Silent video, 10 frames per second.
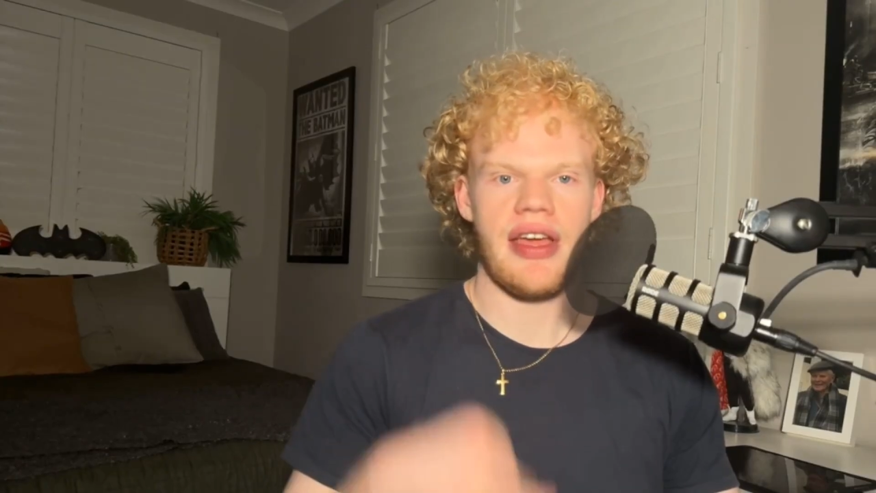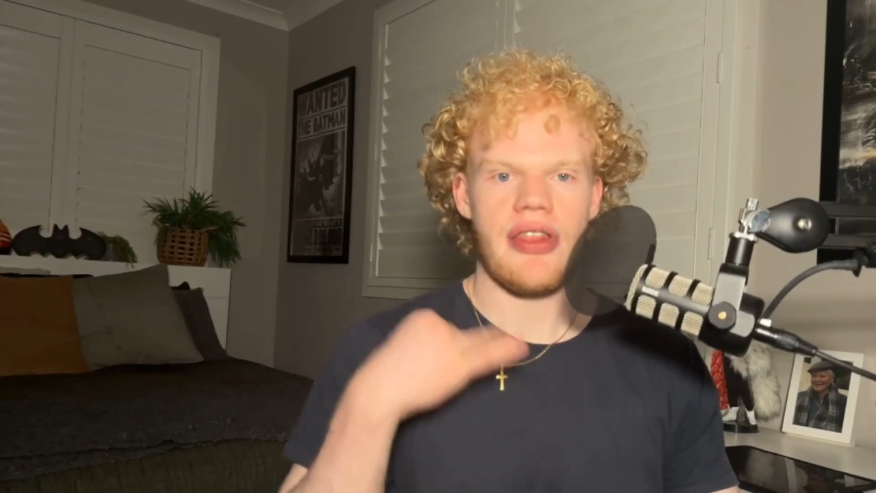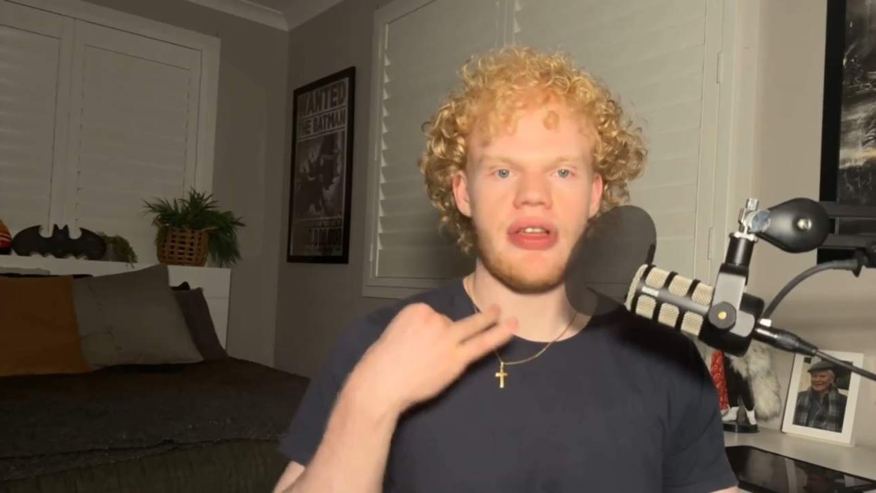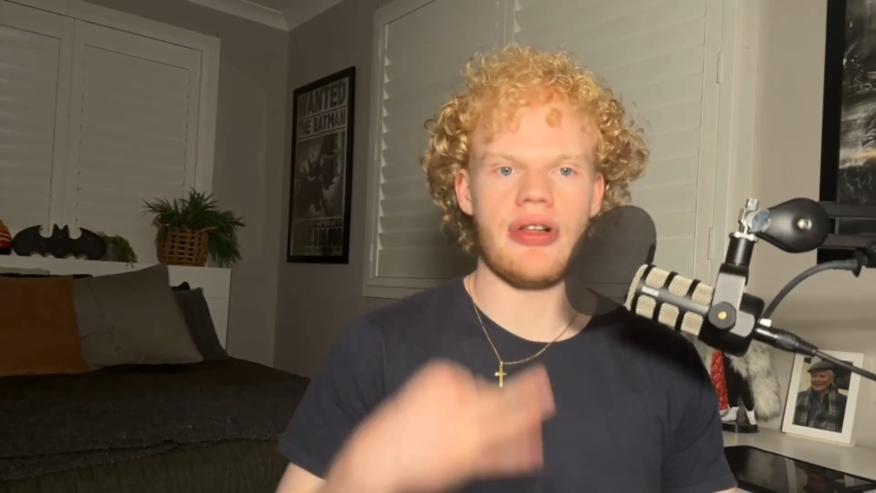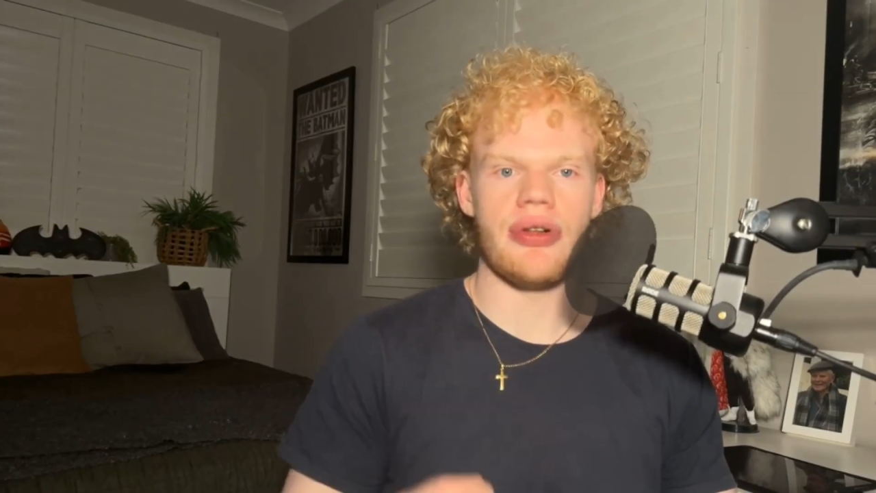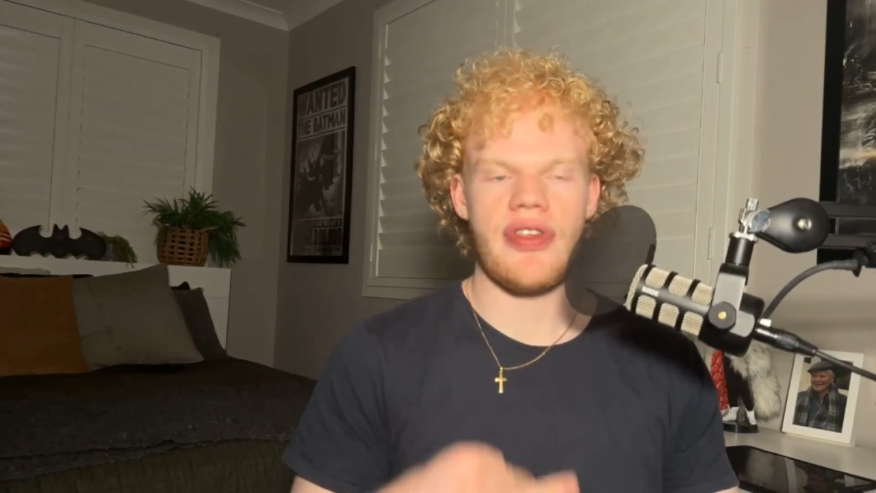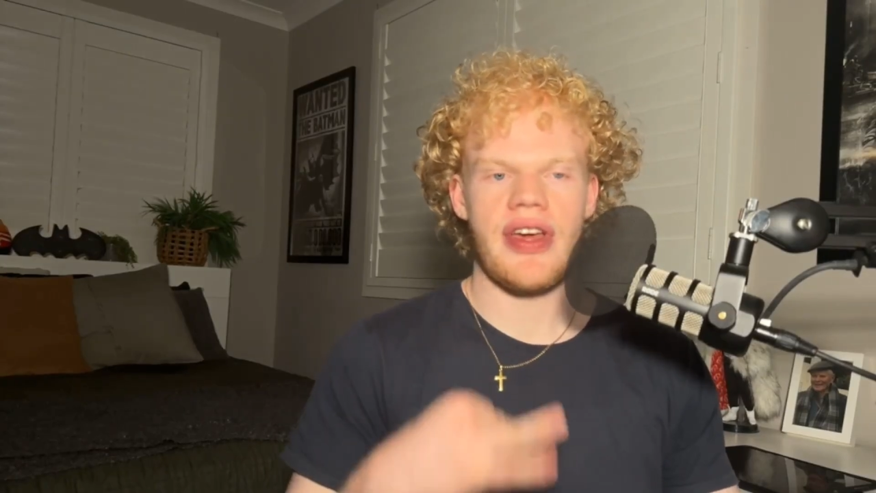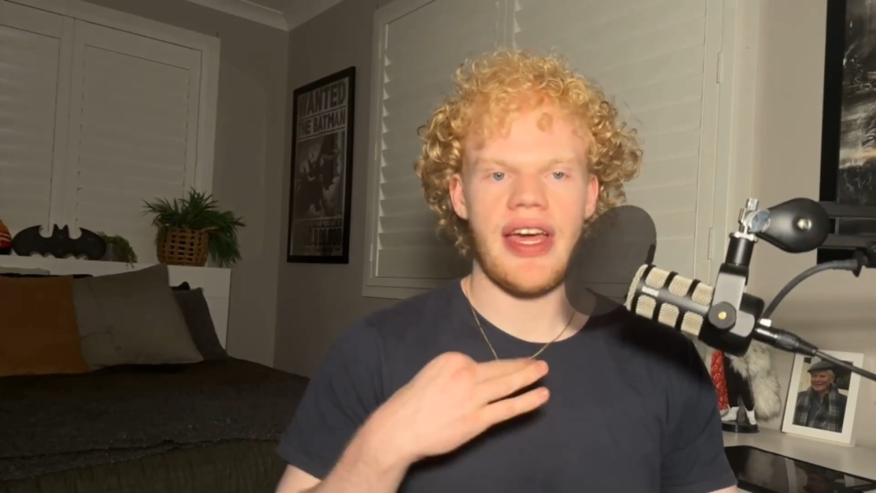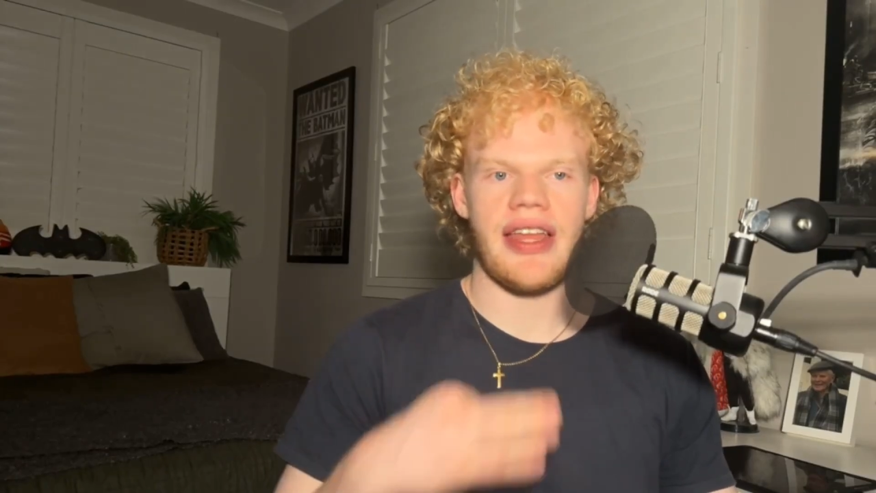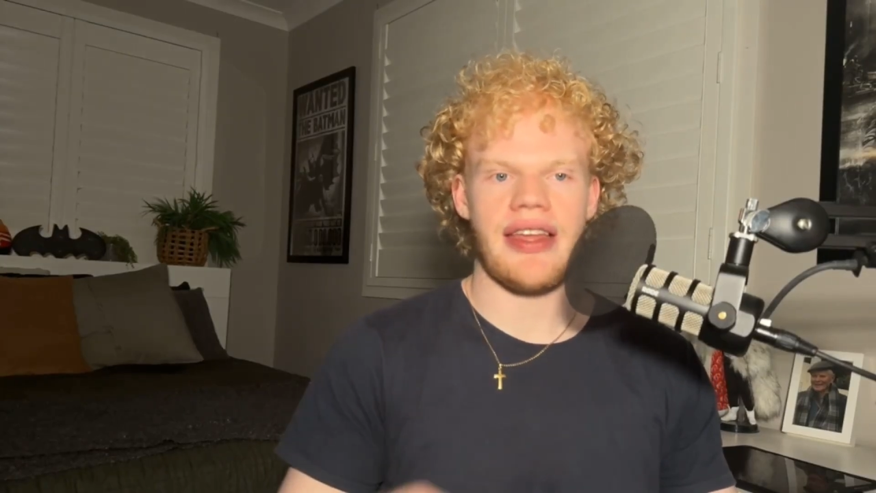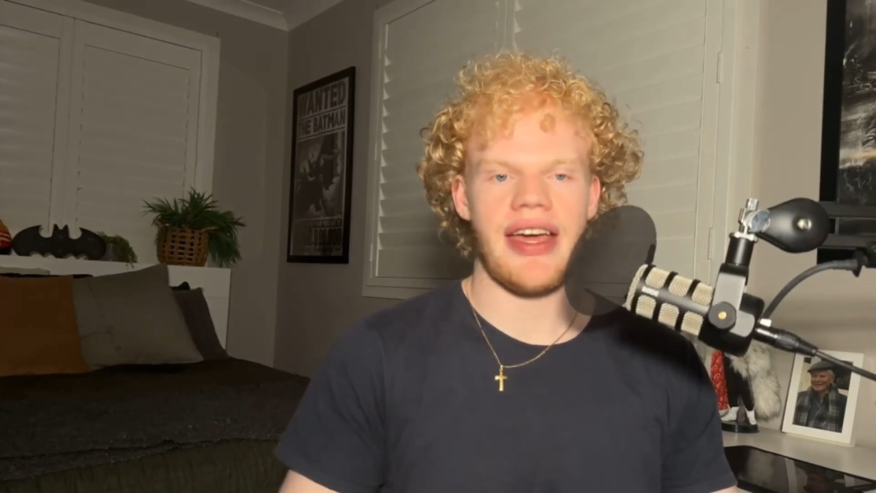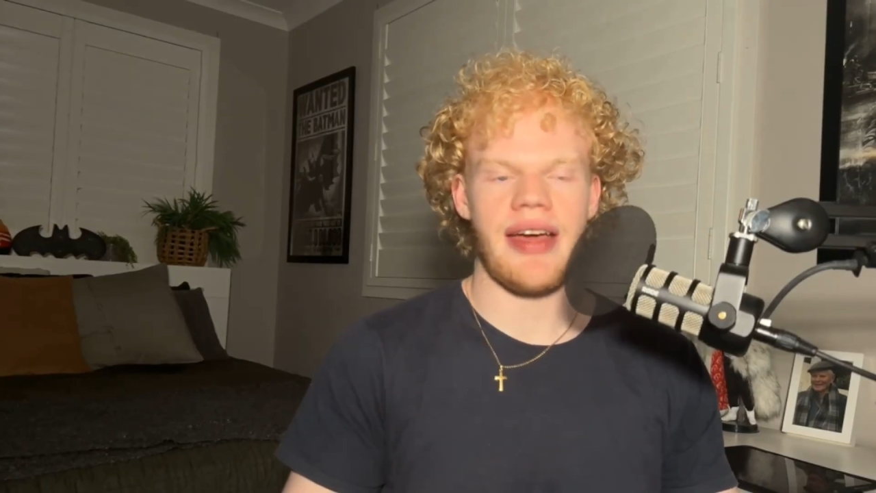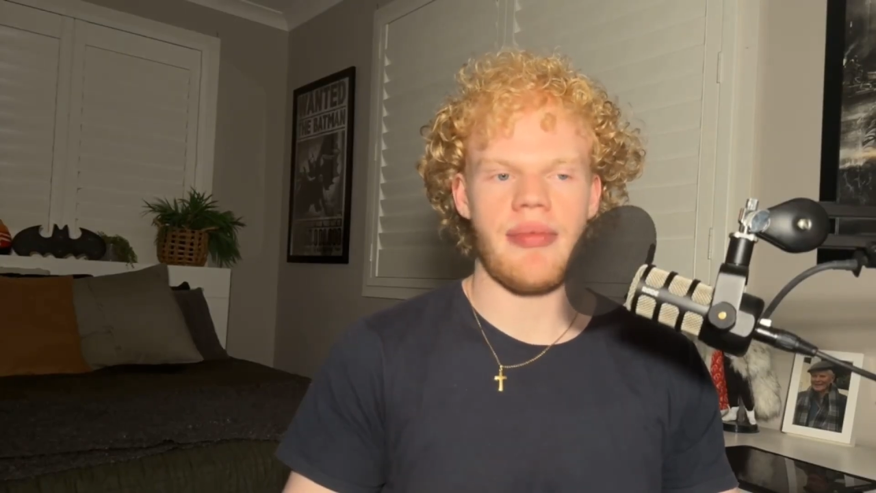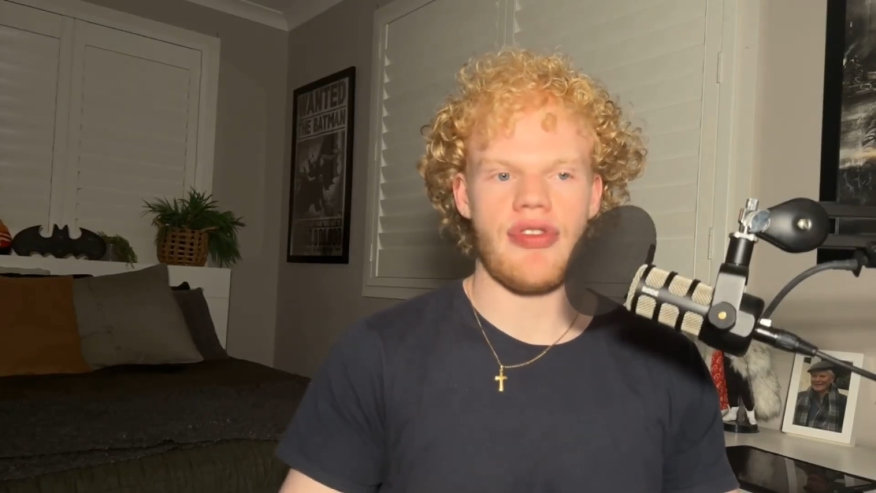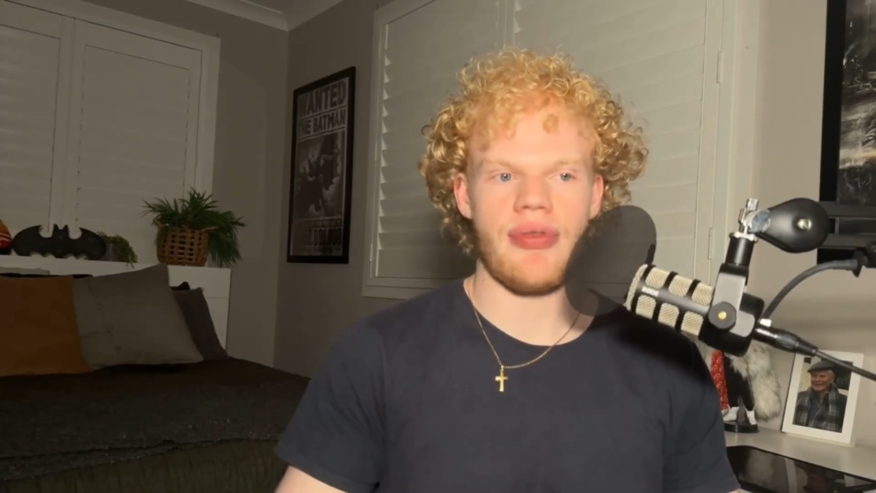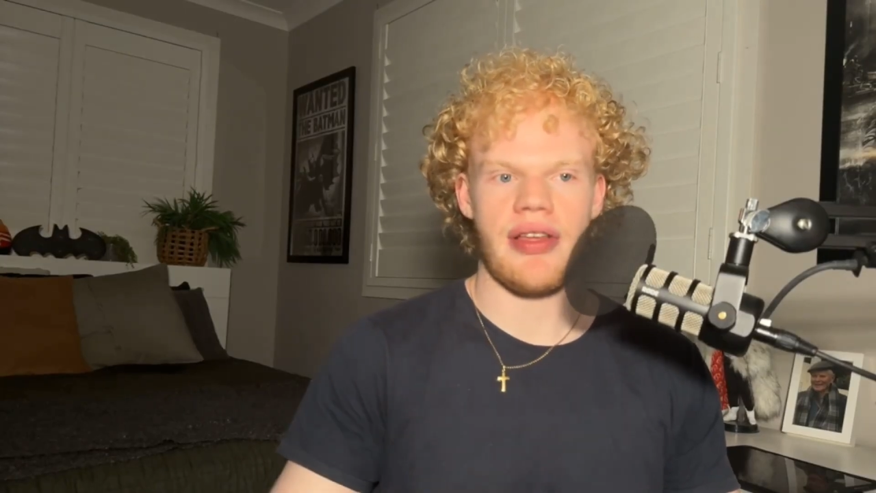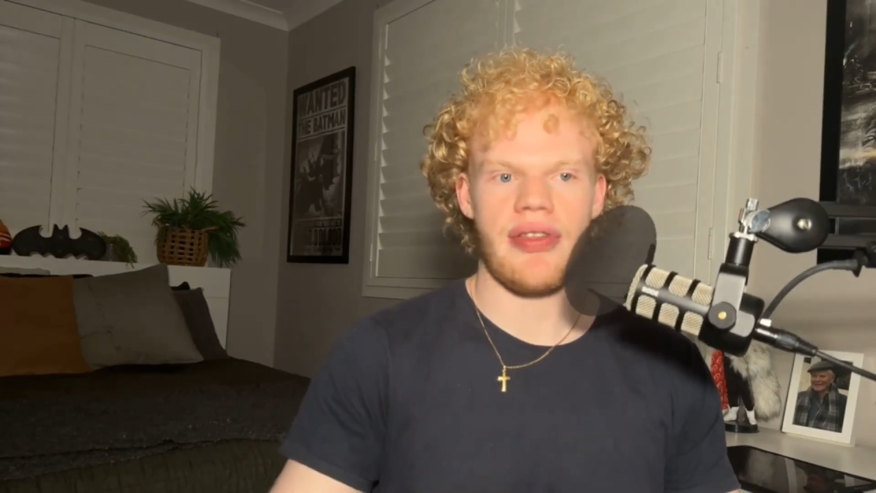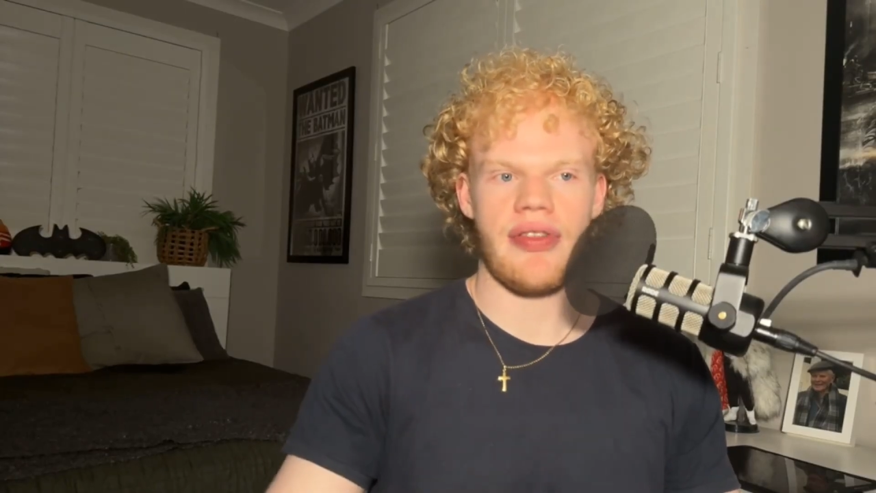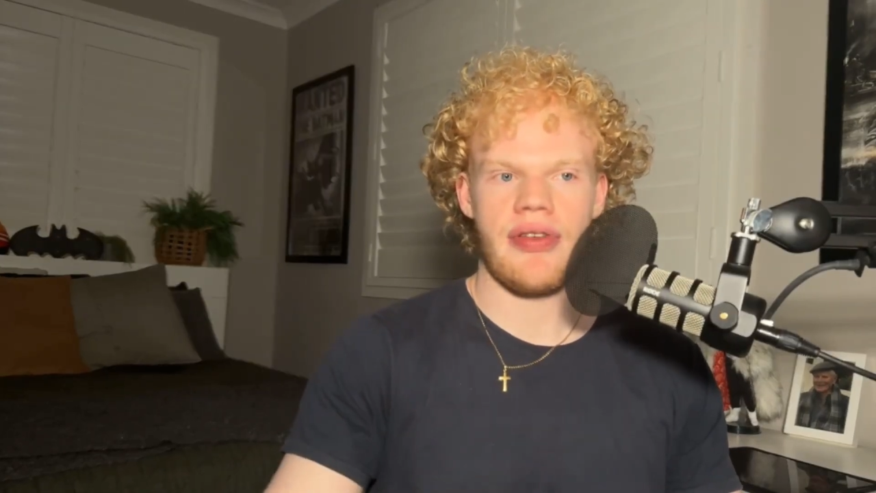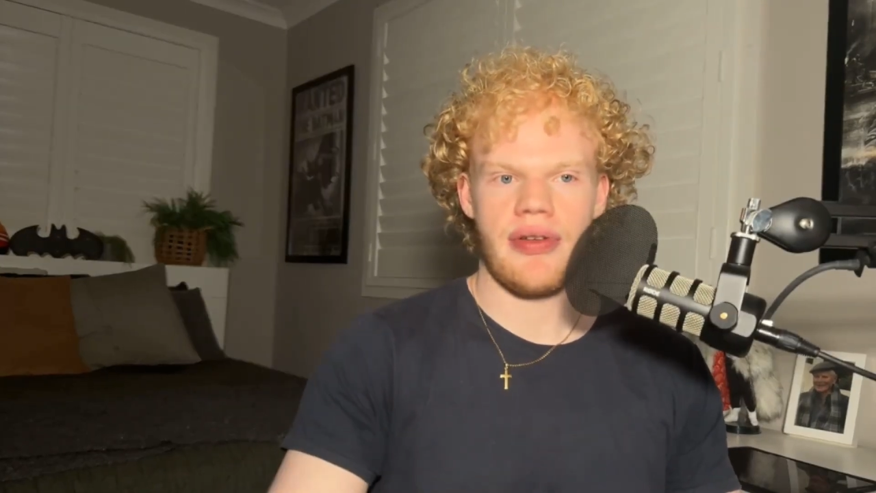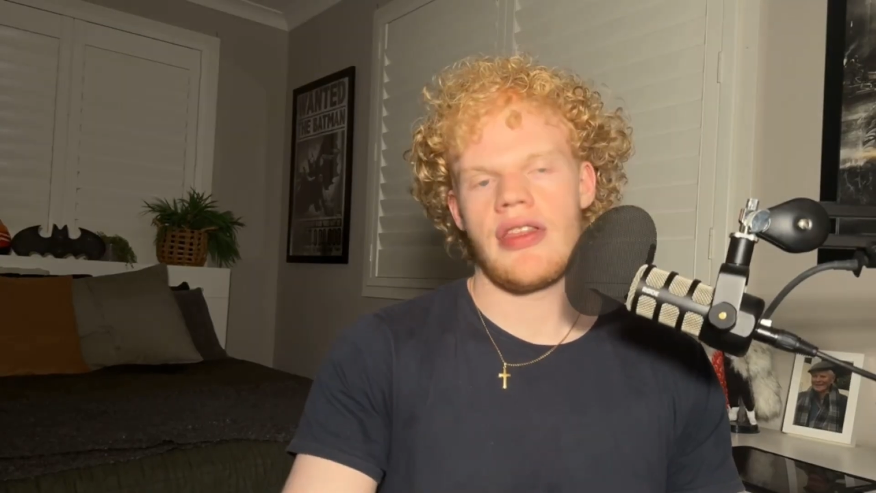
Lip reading: the glutes, and the hamstrings.